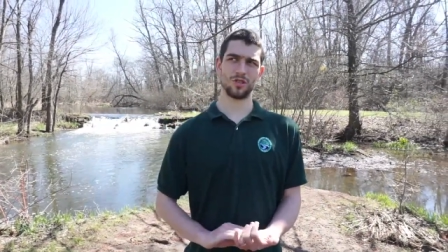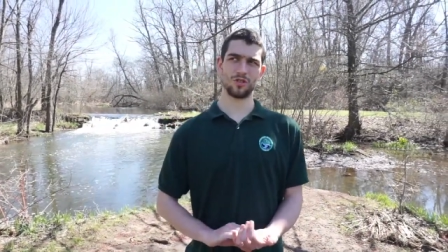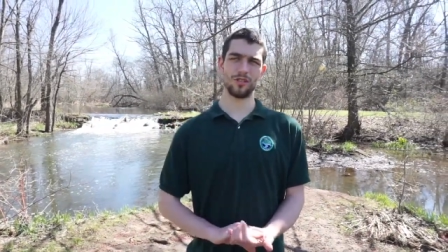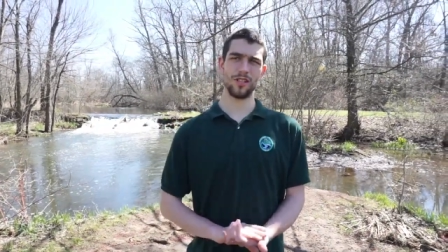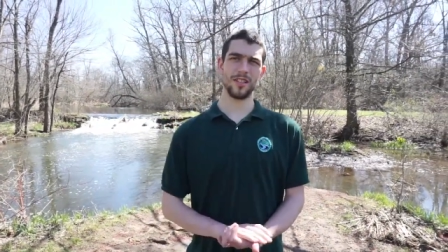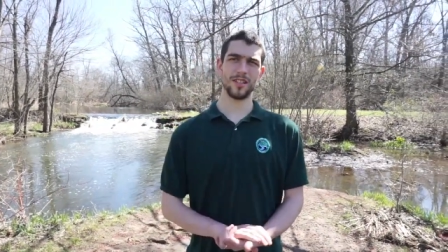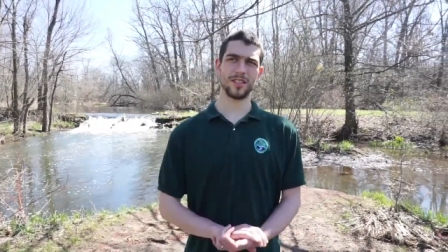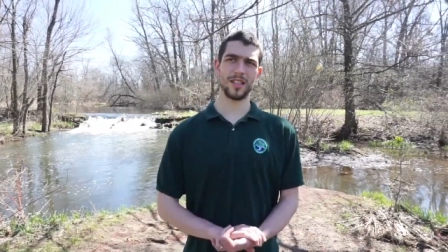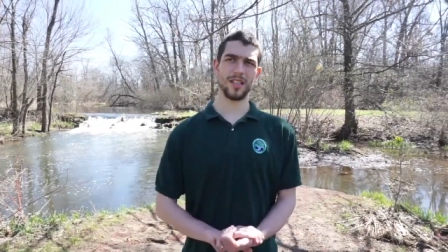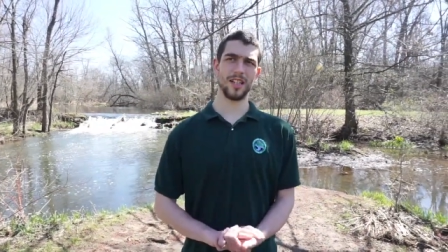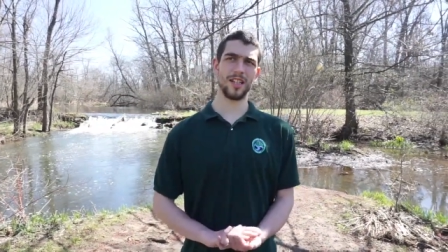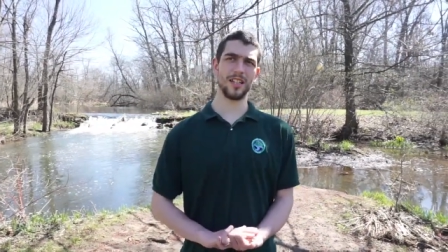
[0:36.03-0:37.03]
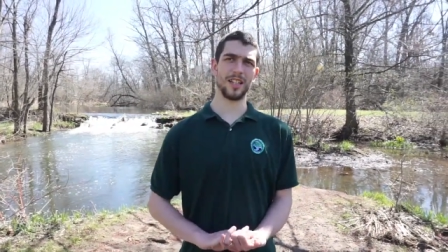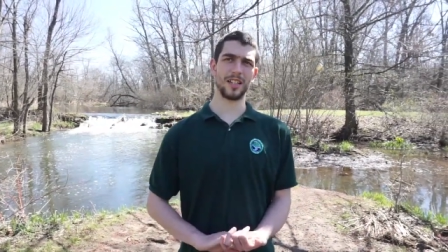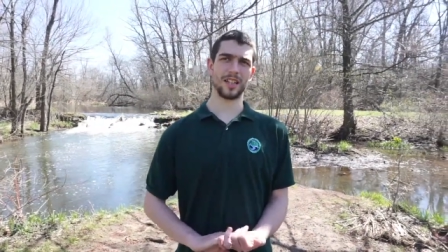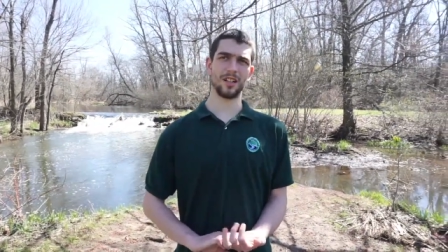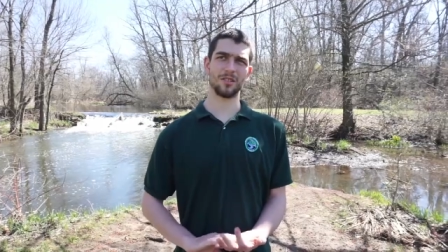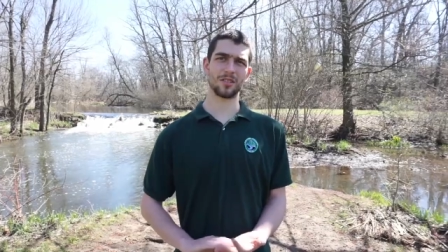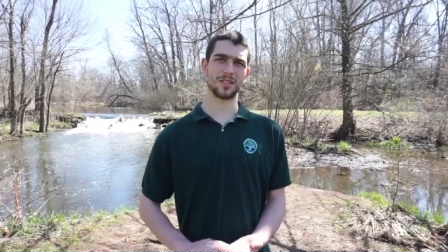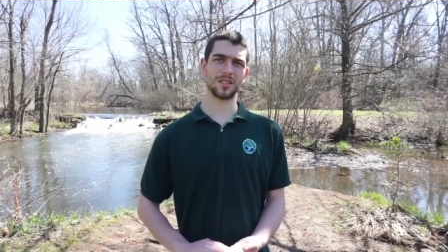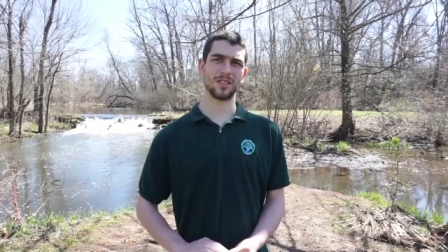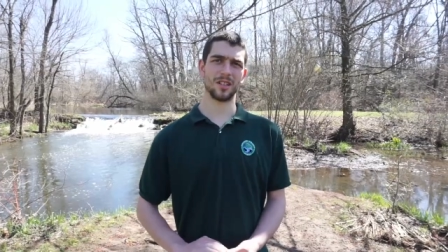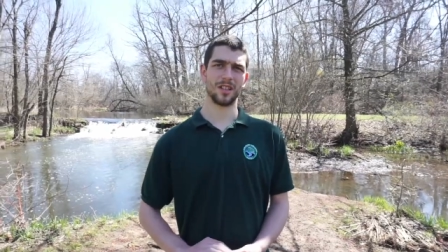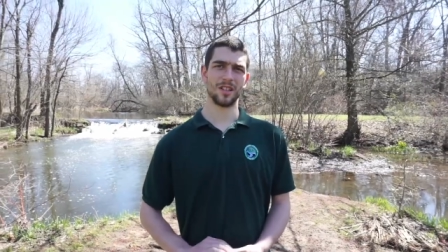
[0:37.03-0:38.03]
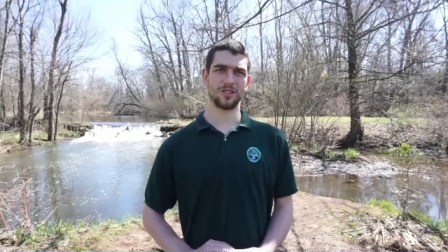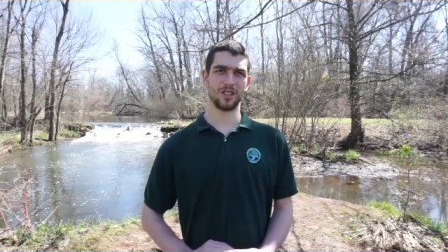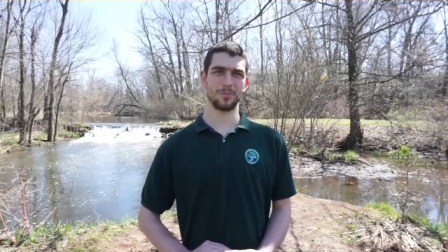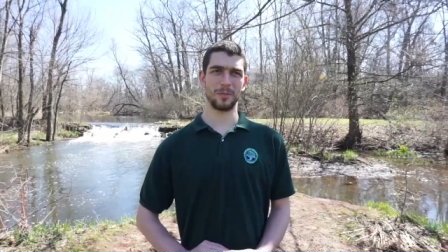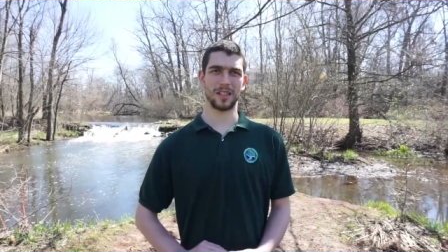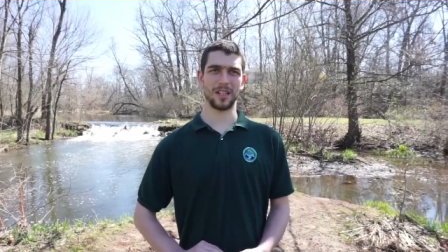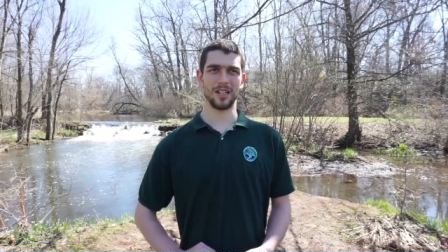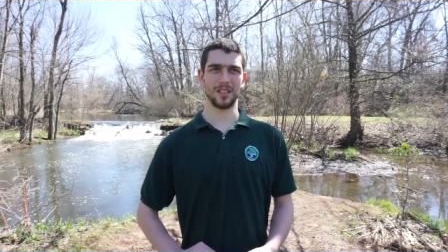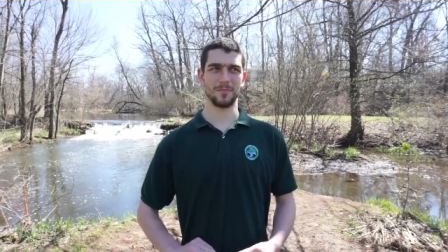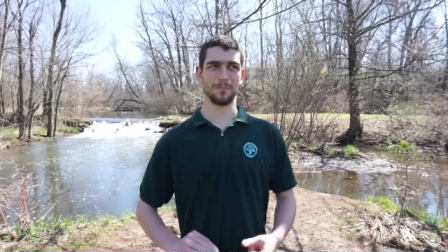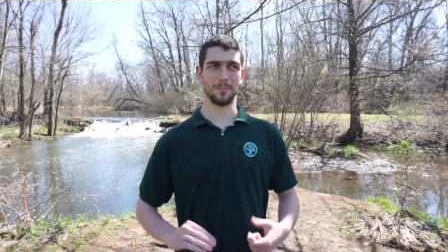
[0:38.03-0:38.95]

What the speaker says: trees than anything else, just because